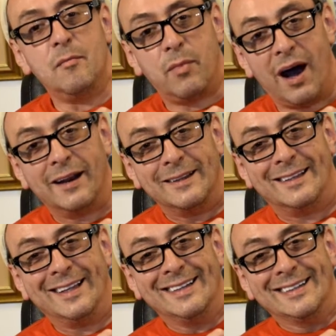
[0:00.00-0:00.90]
Pan and
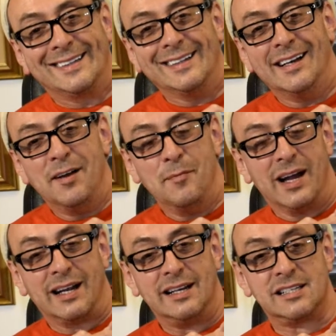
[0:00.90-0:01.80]
tilt
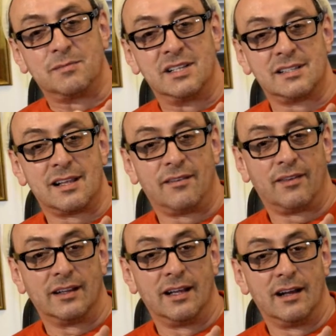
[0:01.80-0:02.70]
mechanism and stuff
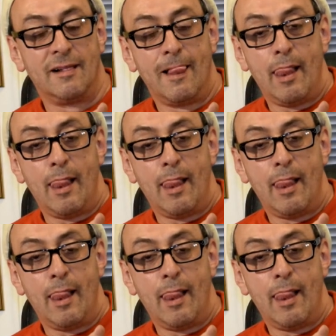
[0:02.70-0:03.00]
like that.